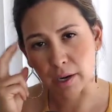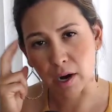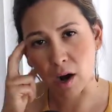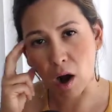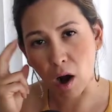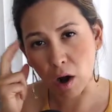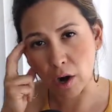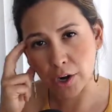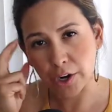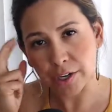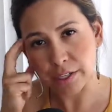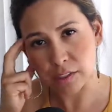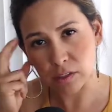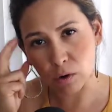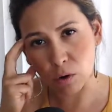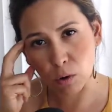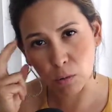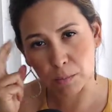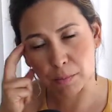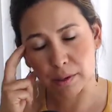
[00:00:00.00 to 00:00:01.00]
heart is
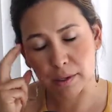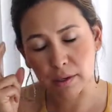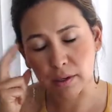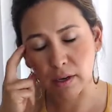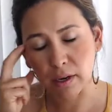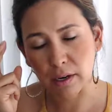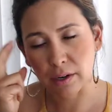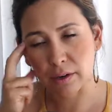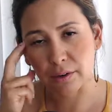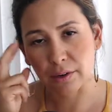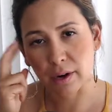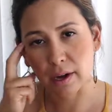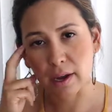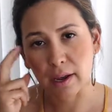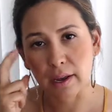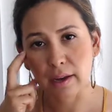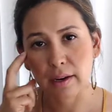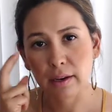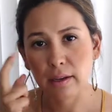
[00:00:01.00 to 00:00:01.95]
open. Under eye.